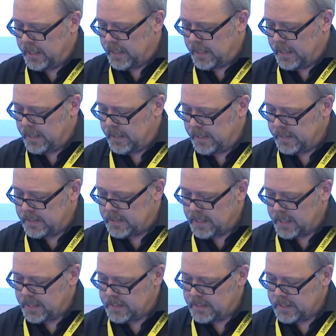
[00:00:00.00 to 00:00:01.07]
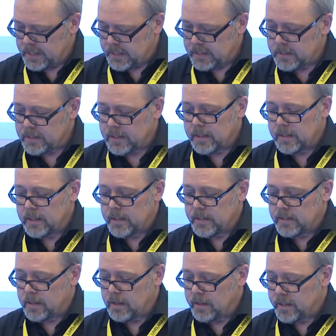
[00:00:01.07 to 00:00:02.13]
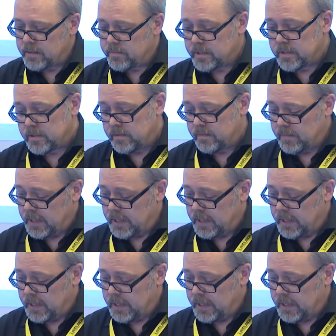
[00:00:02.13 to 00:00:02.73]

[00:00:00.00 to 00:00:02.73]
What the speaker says: let's say 6 times